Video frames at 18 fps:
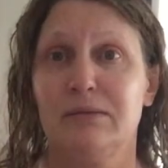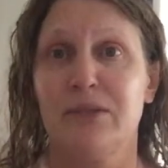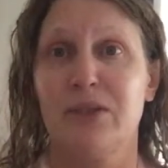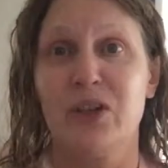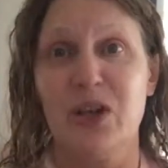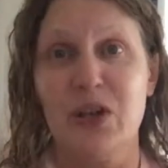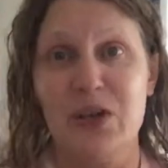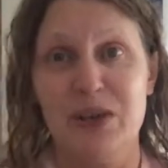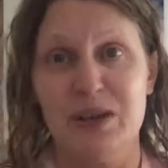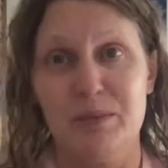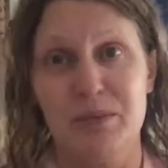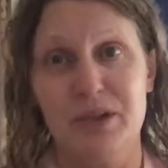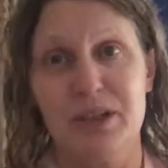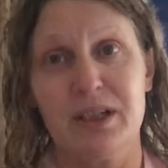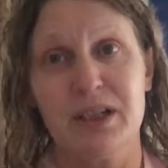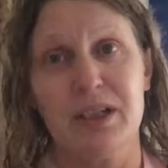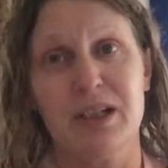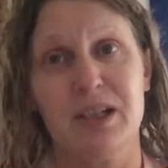turned them
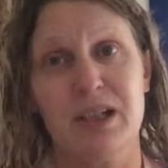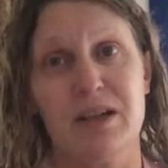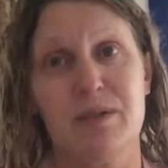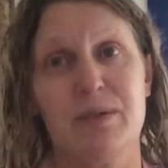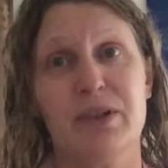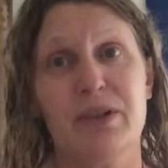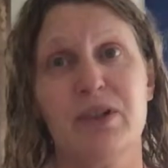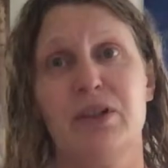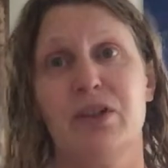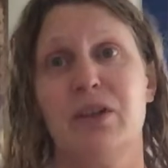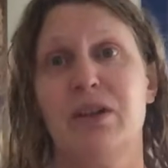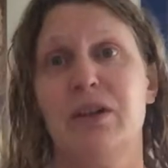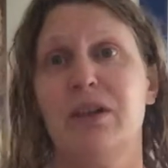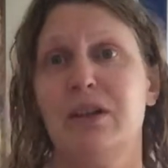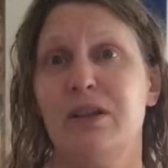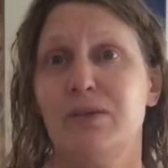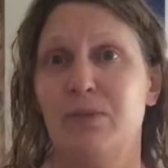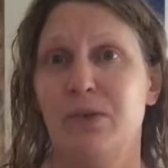into demons, turned
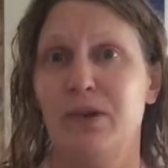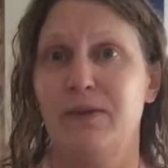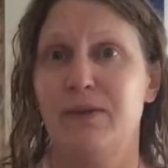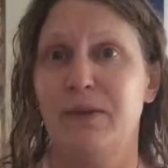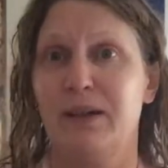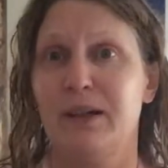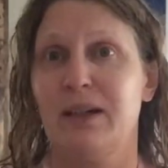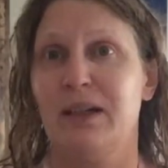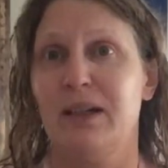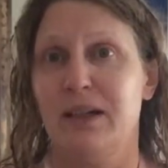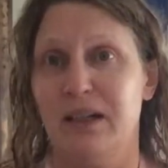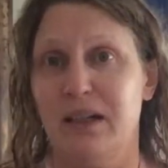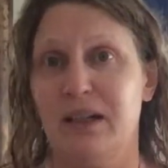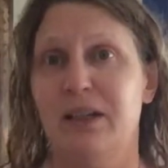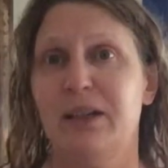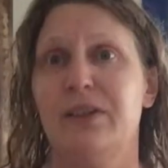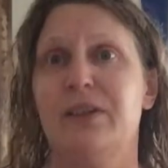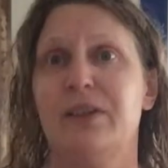these perfectly
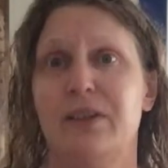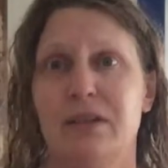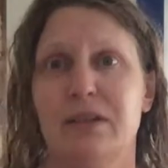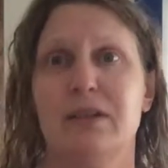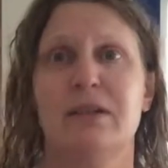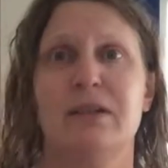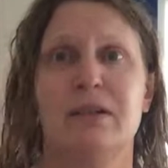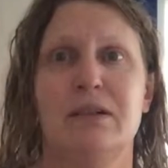innocent